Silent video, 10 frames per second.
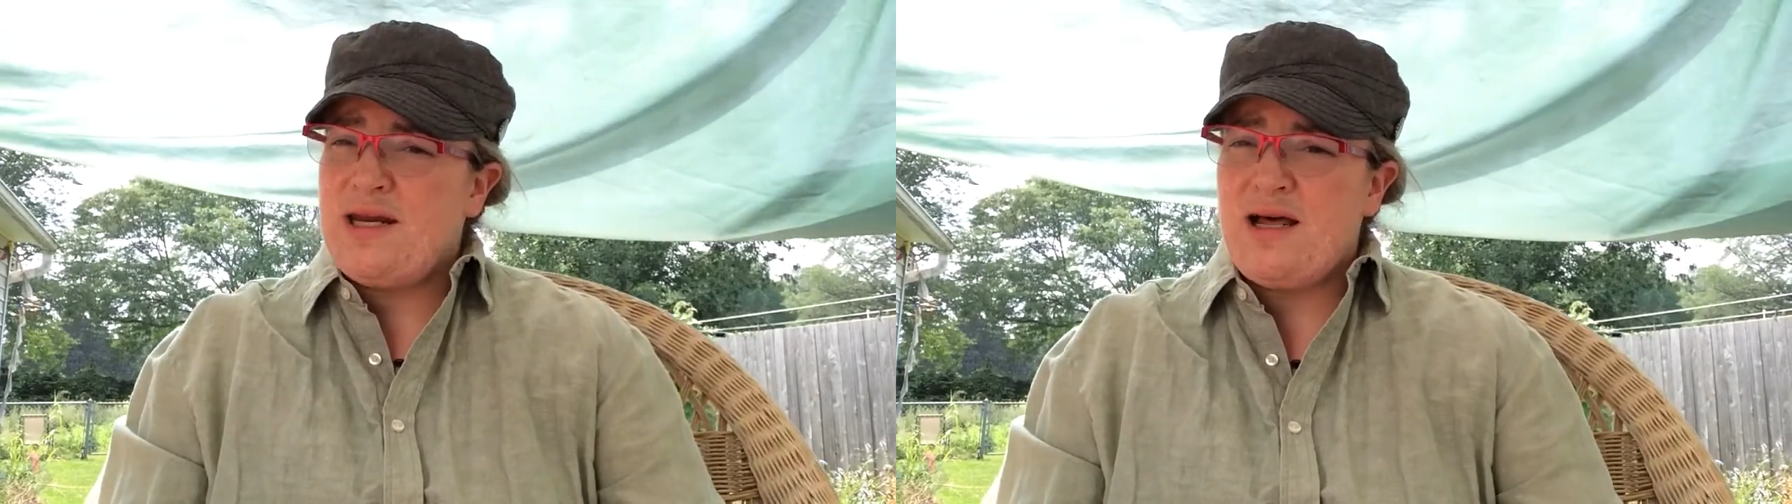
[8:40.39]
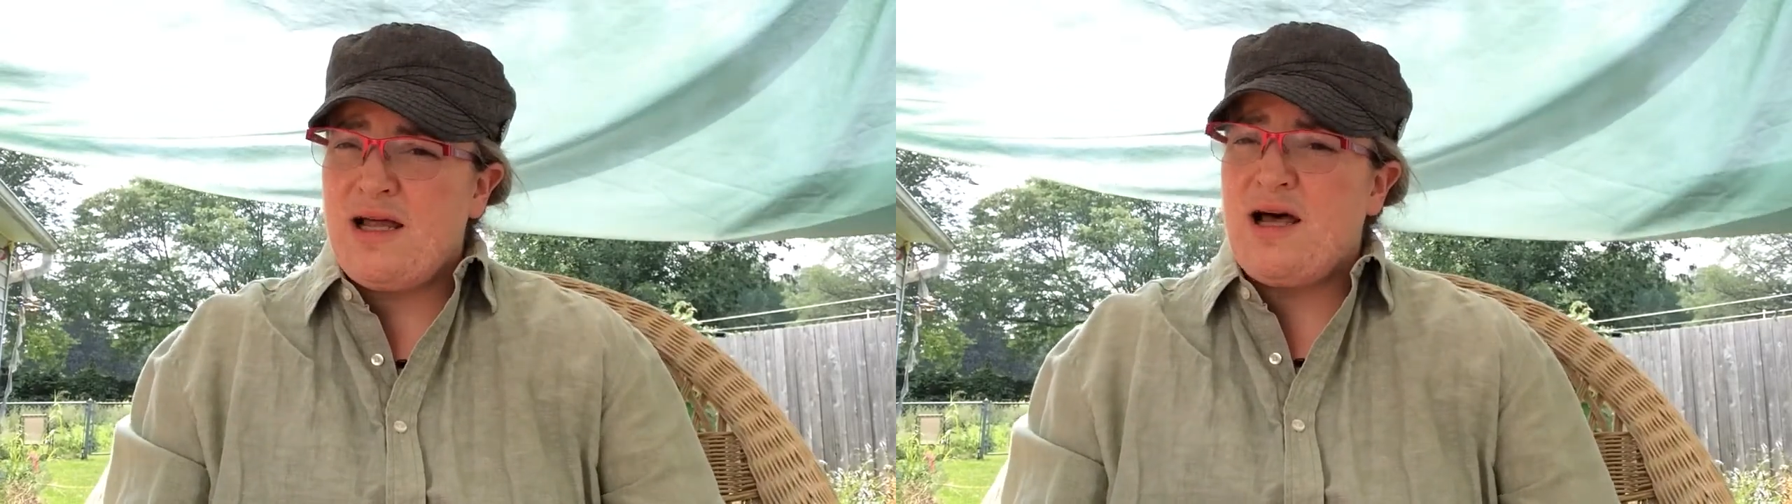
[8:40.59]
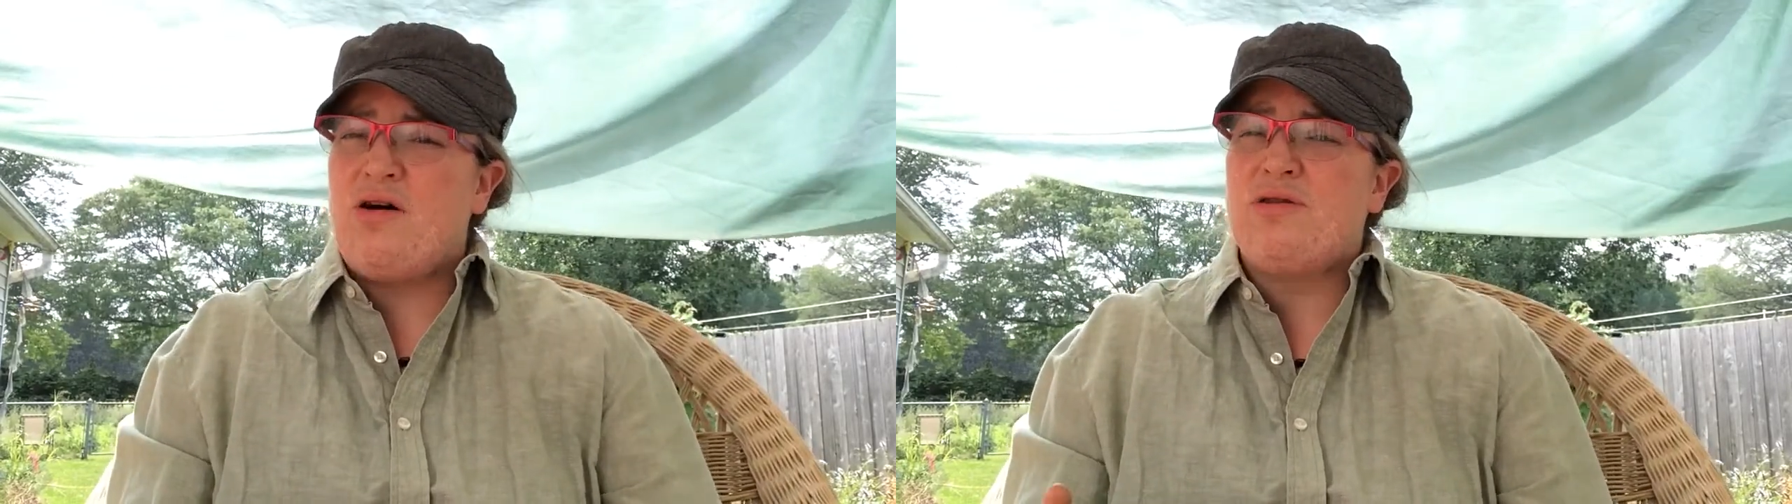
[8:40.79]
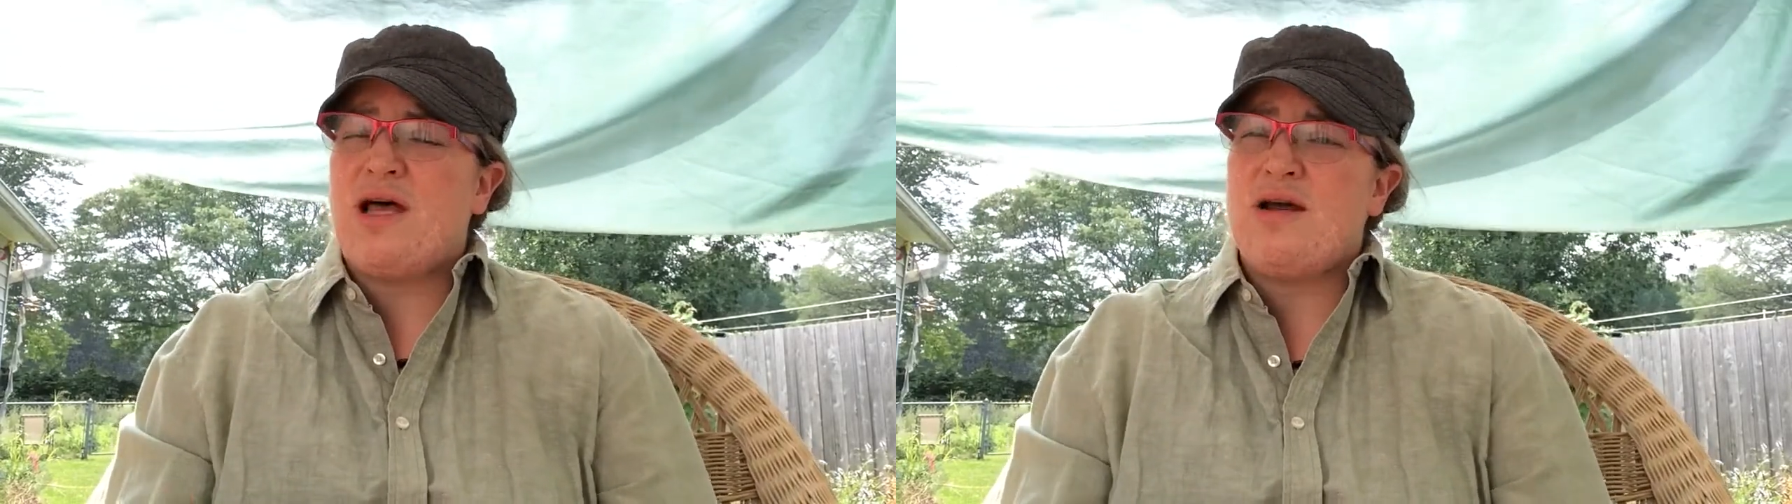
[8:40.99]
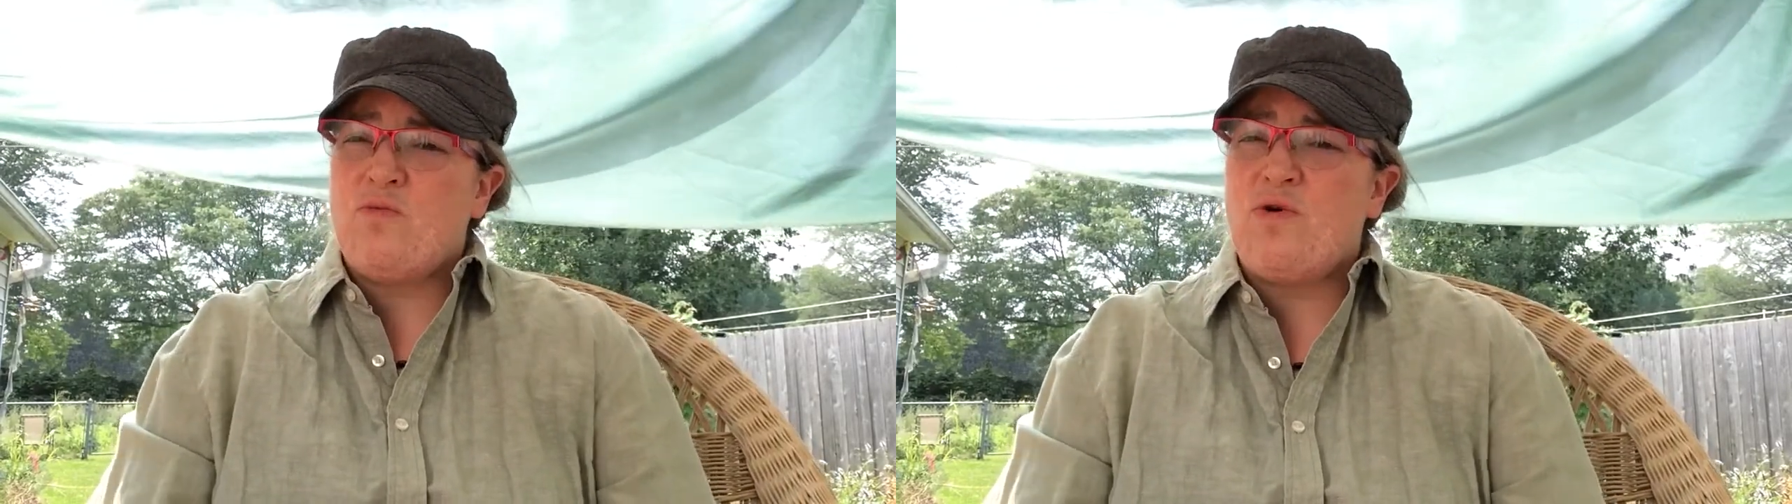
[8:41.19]
and I'll
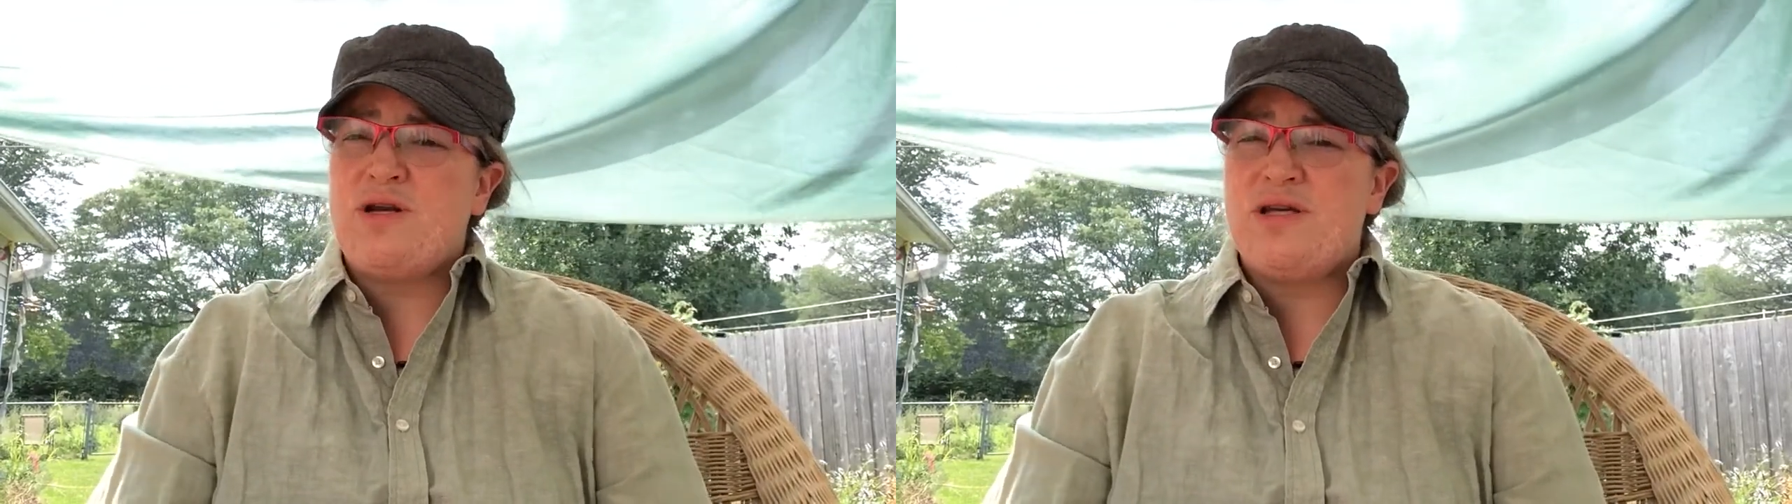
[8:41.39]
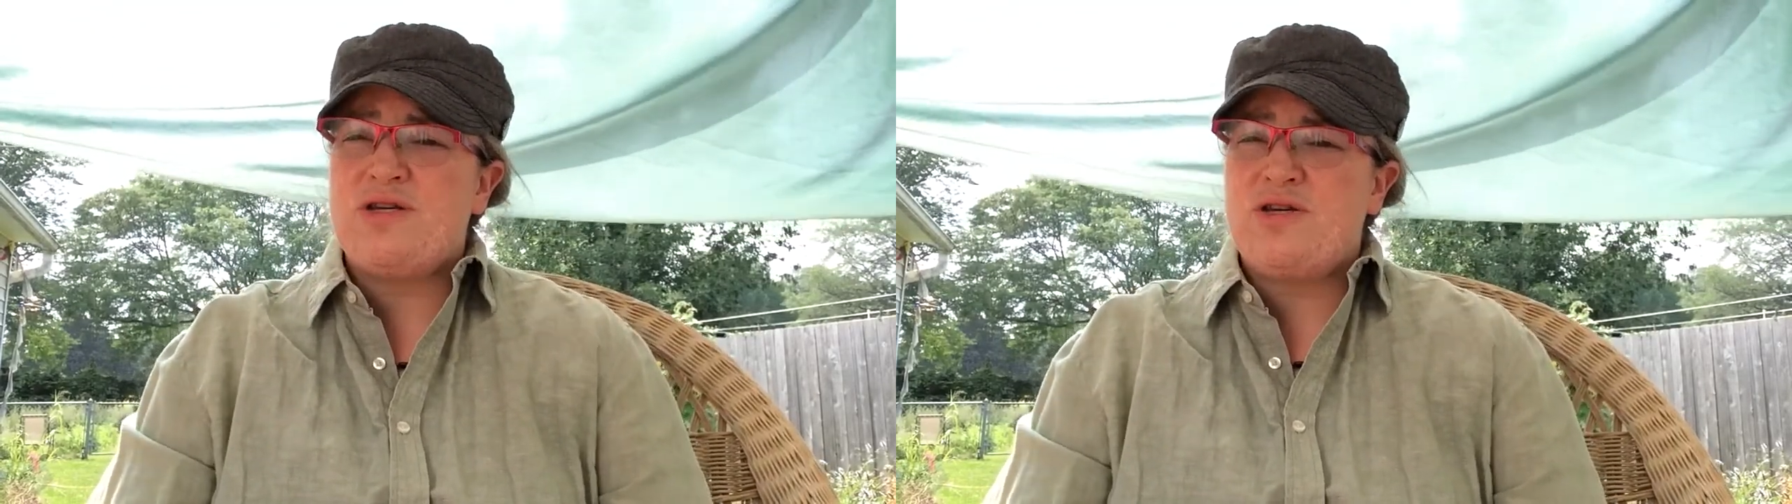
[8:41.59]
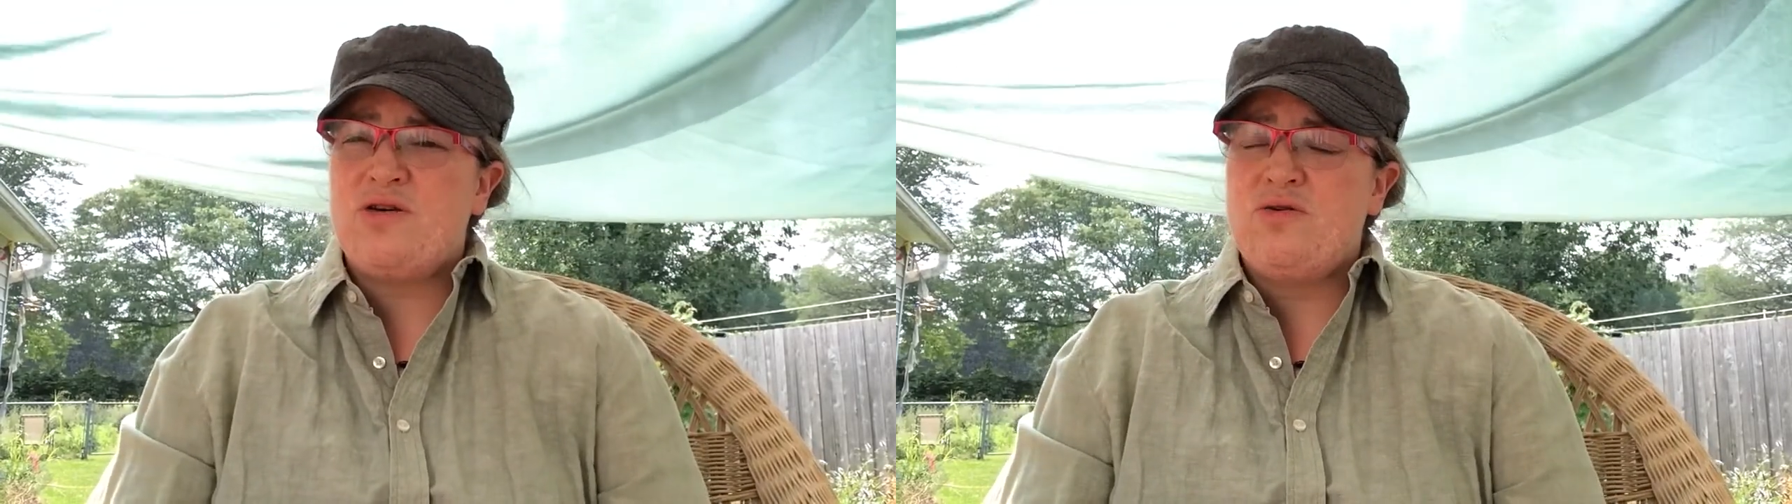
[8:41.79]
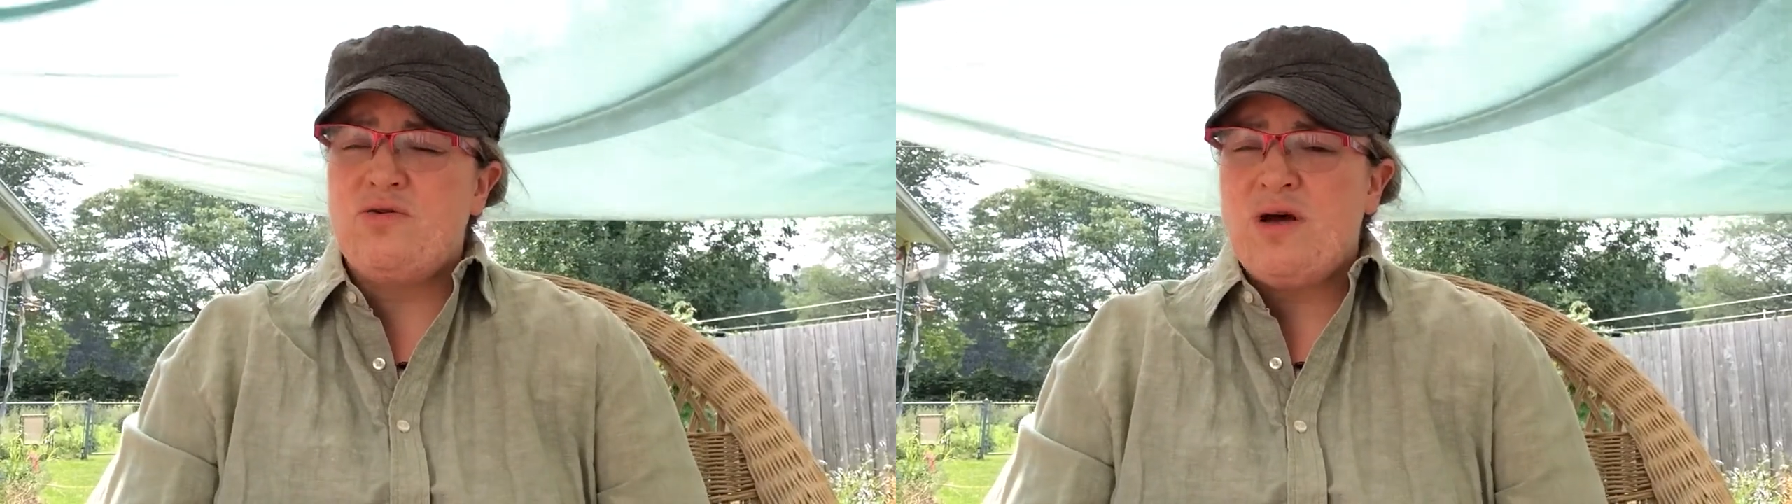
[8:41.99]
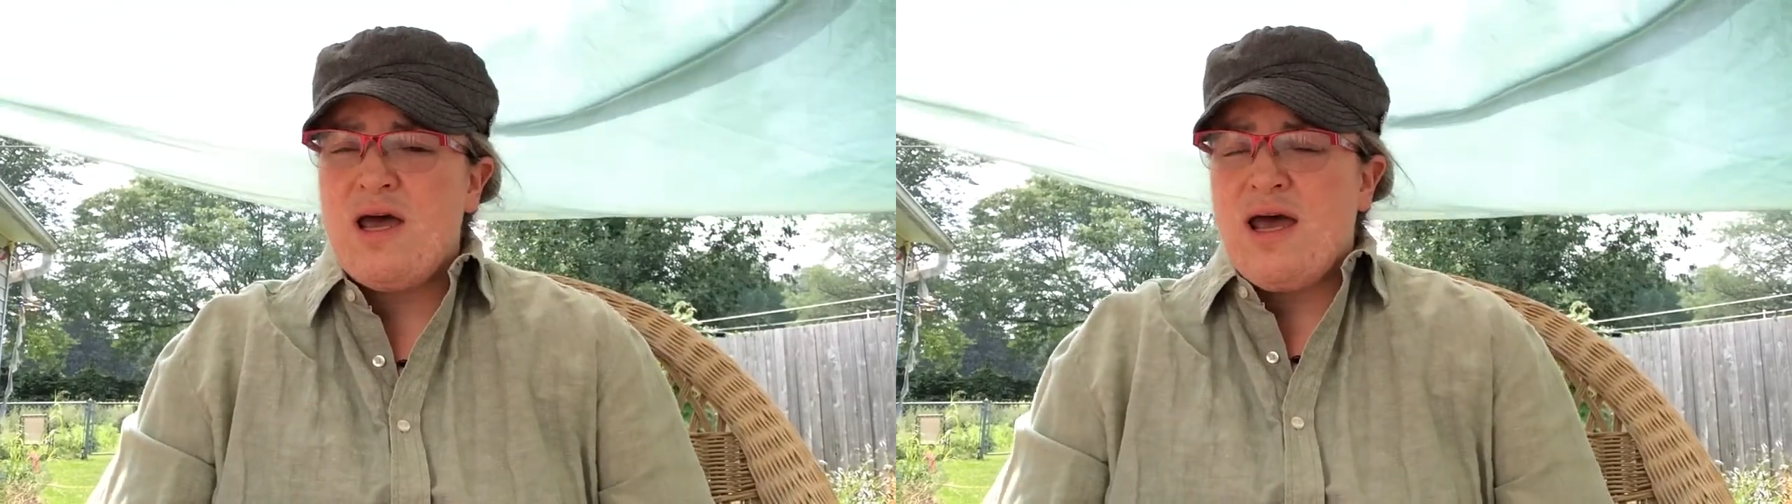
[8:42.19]
outline what is due